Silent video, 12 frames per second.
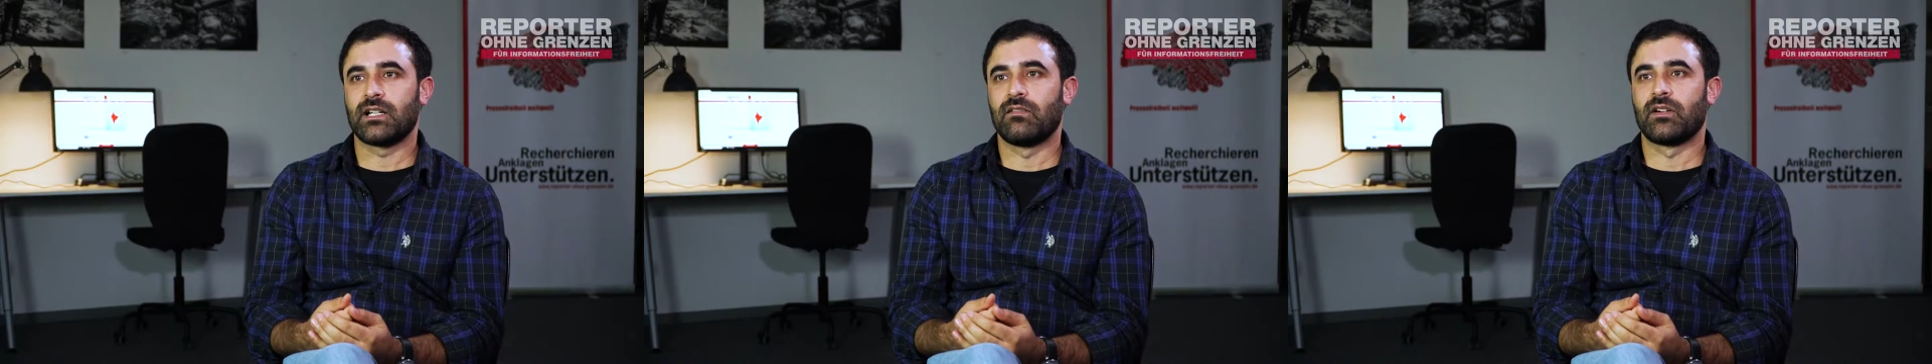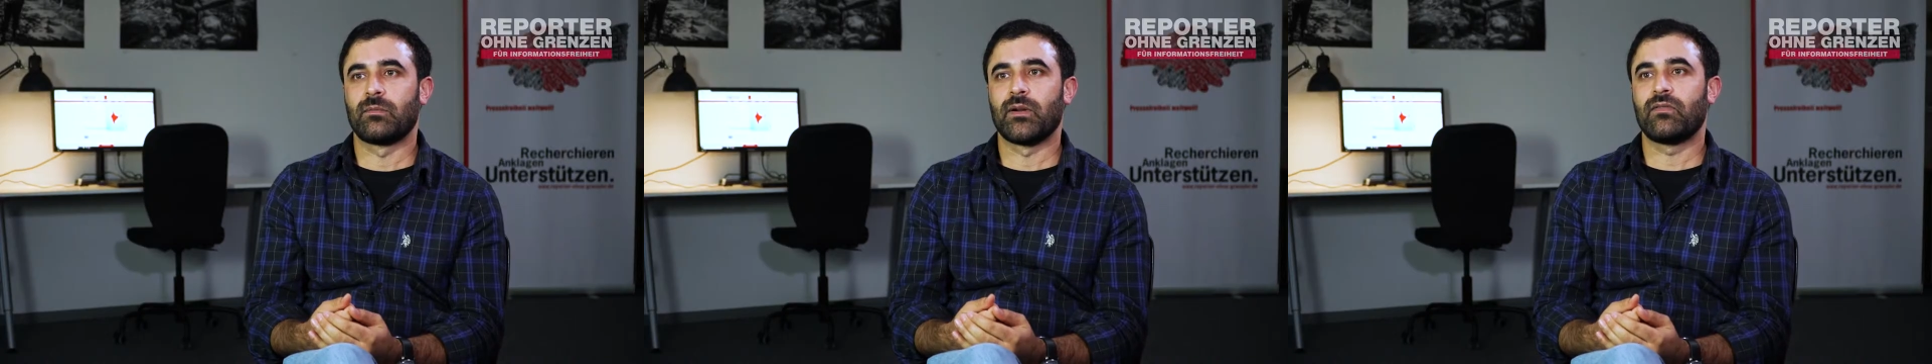
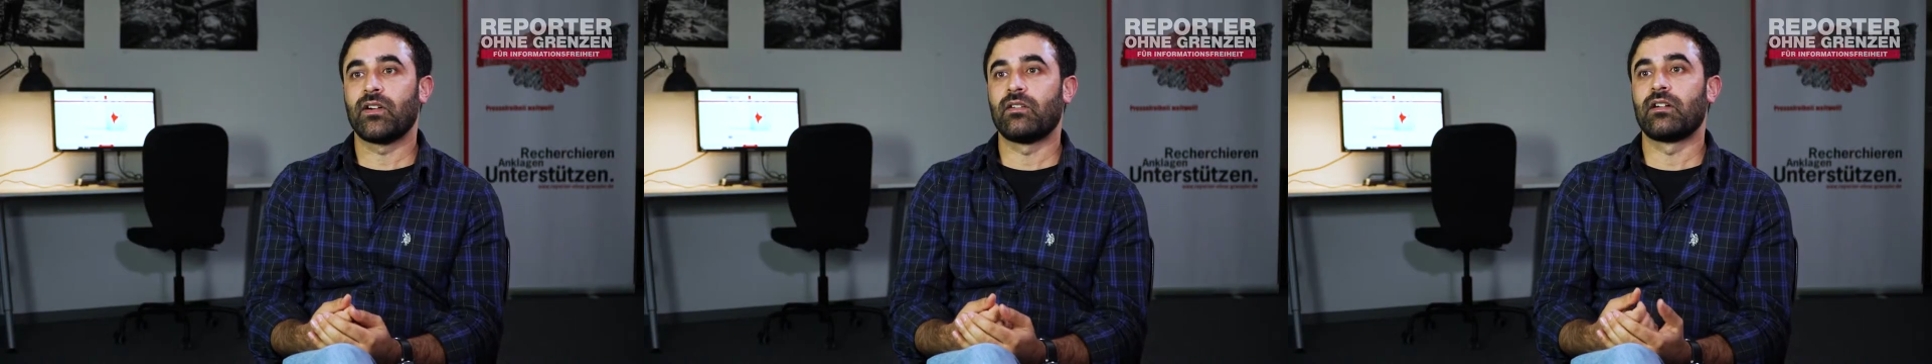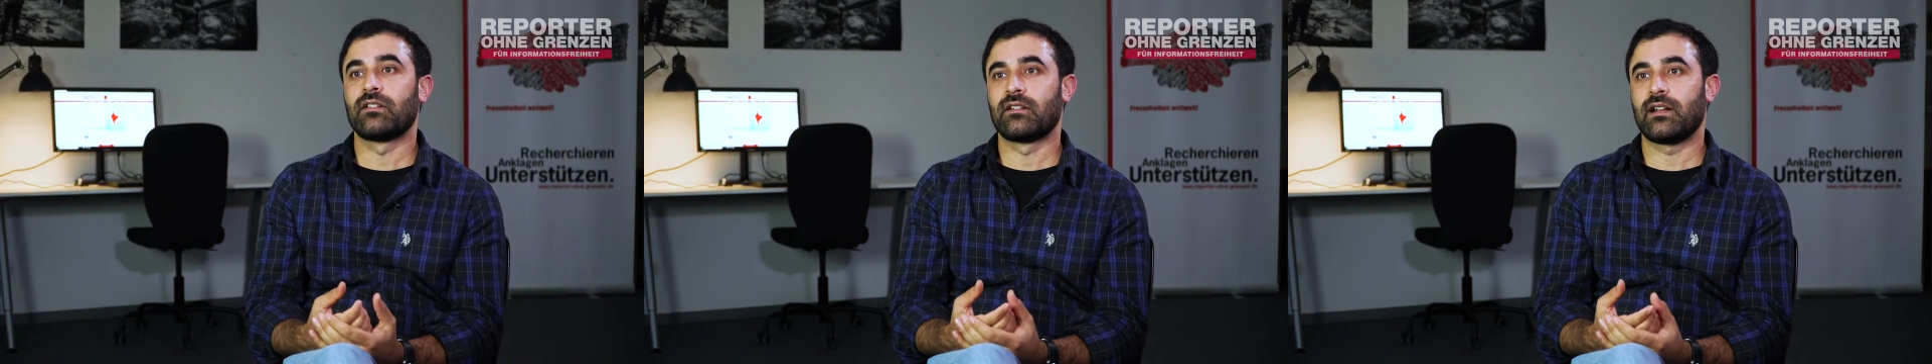covered by
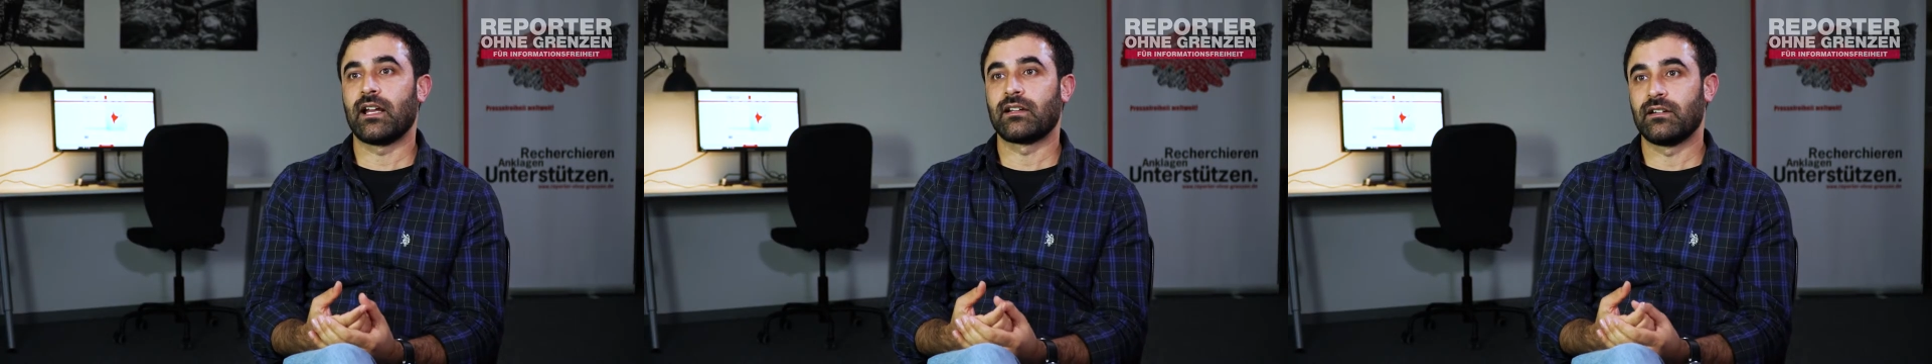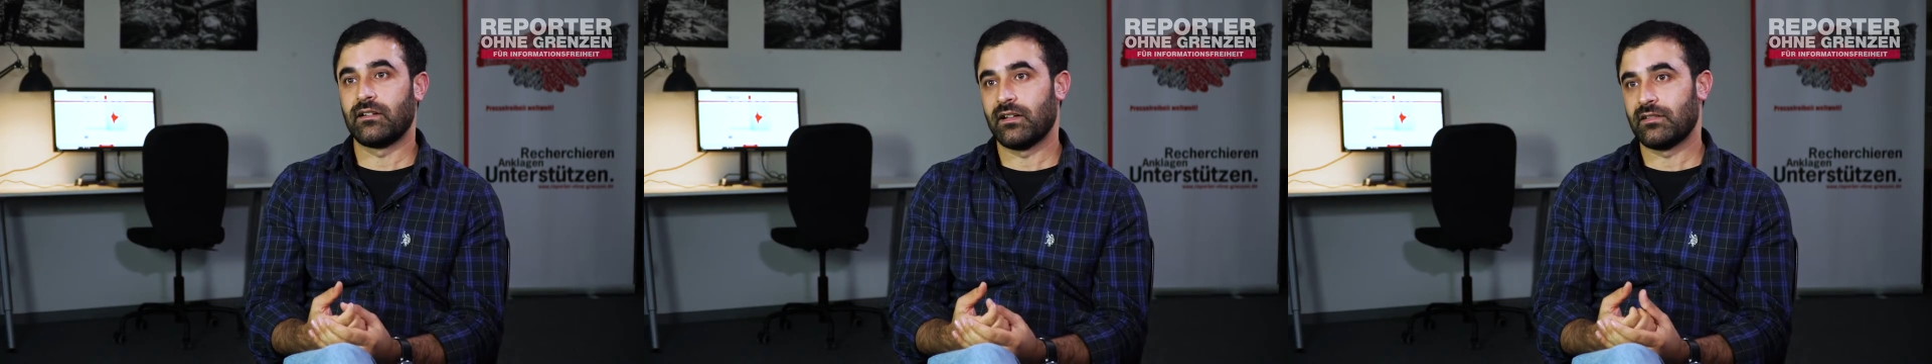500
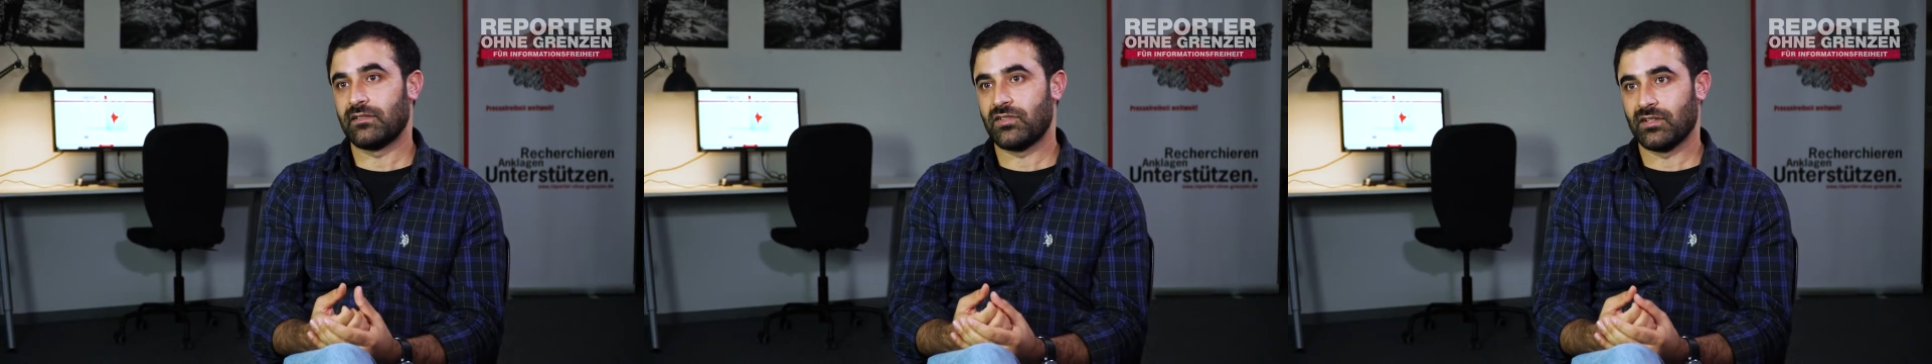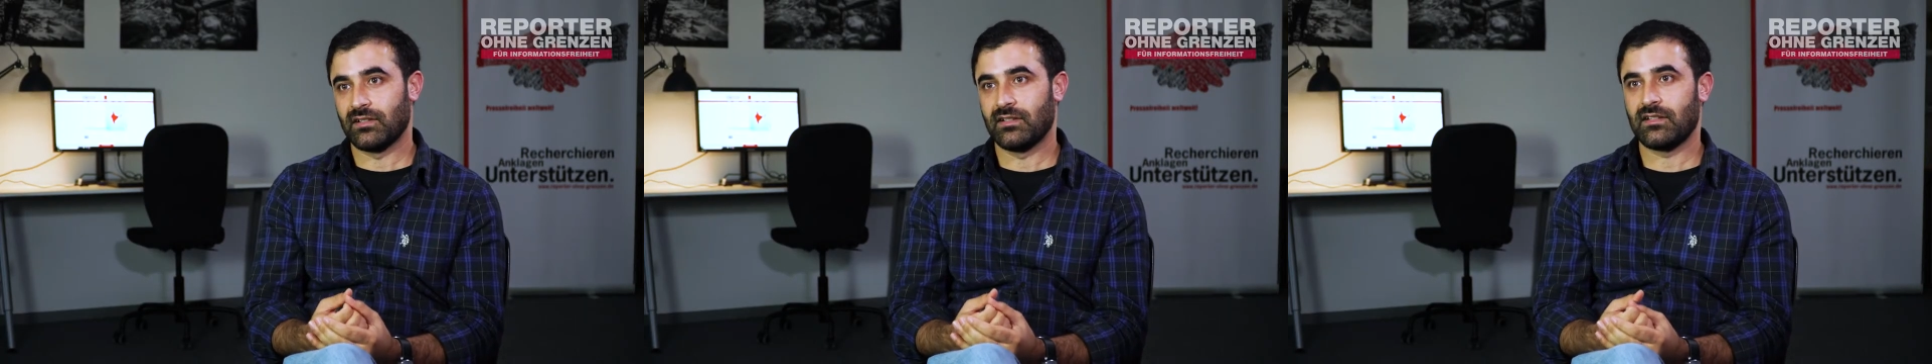accredited
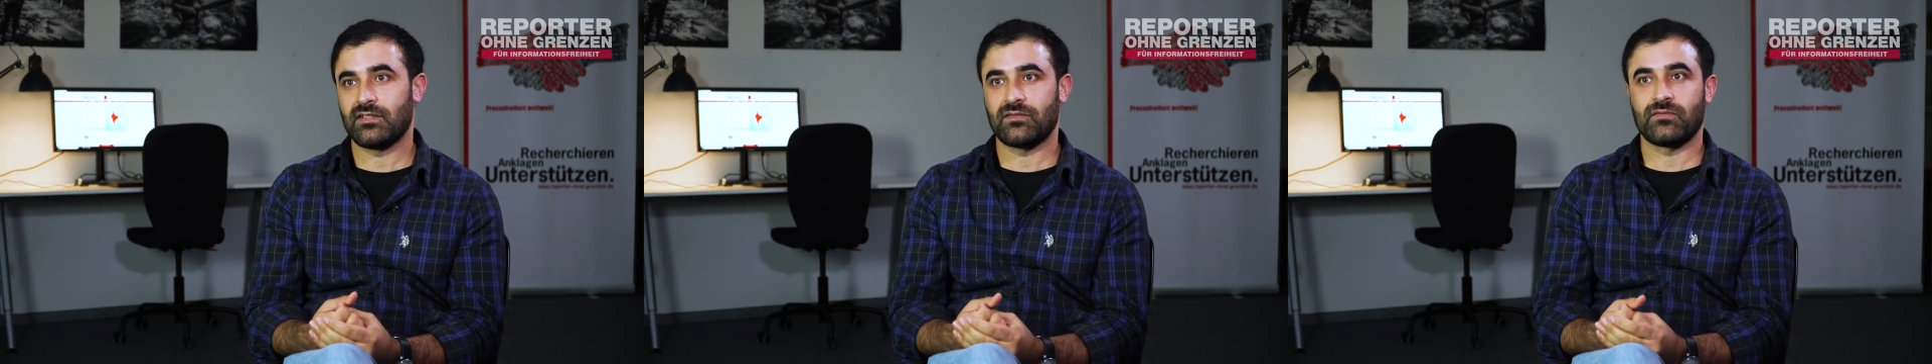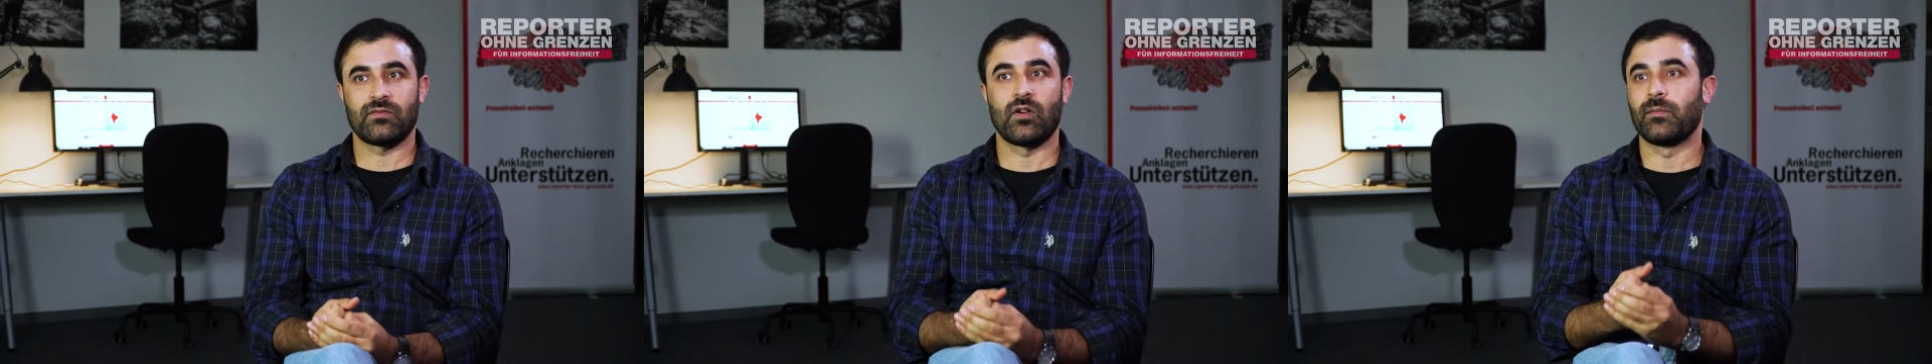journalists
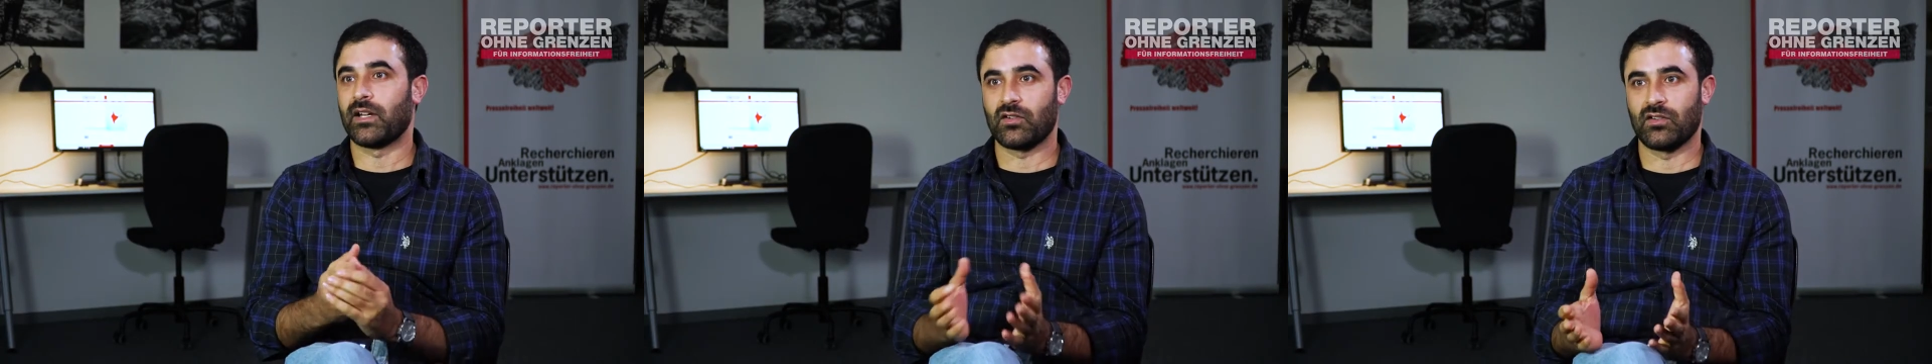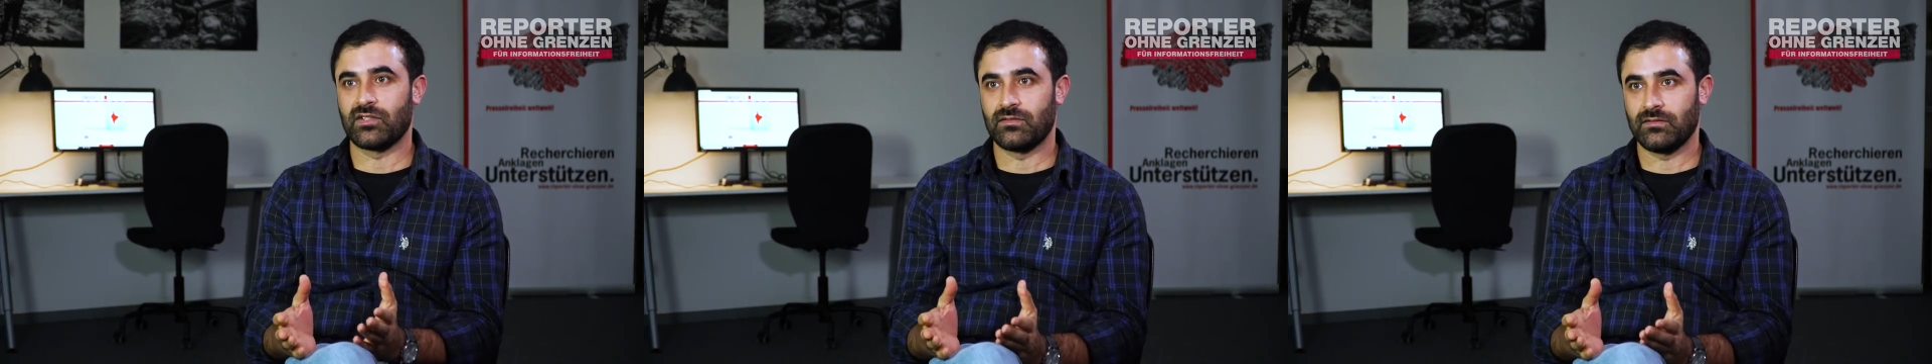from
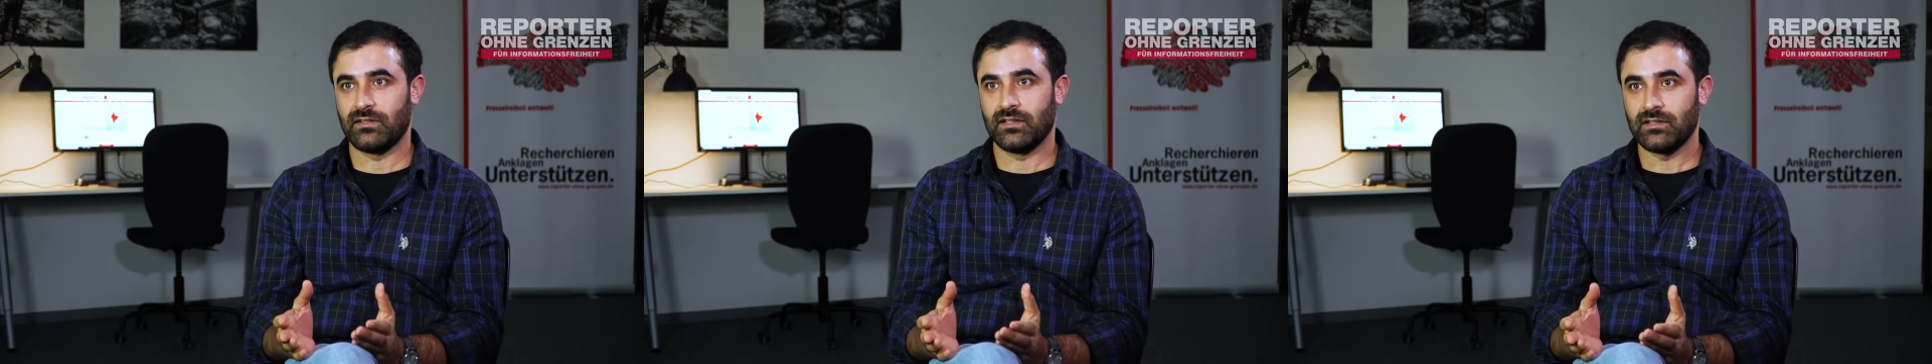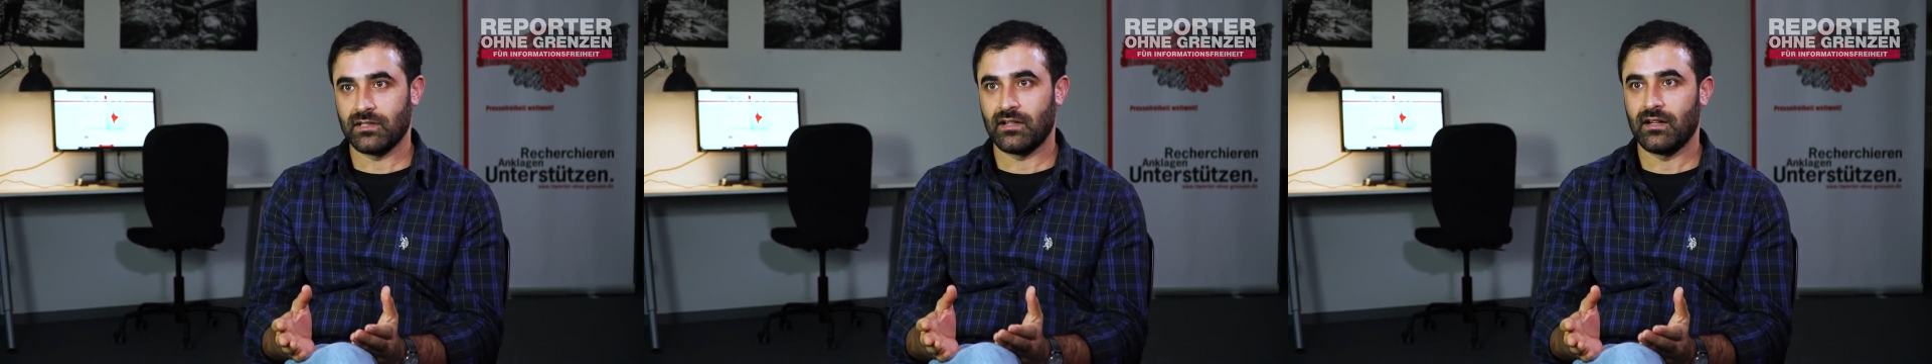across
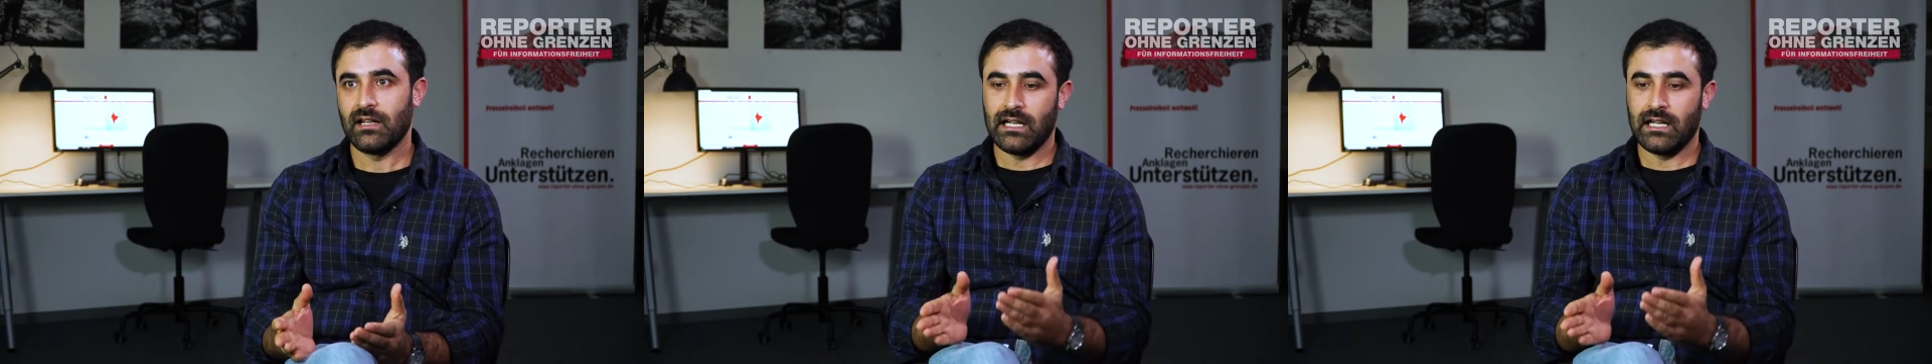India.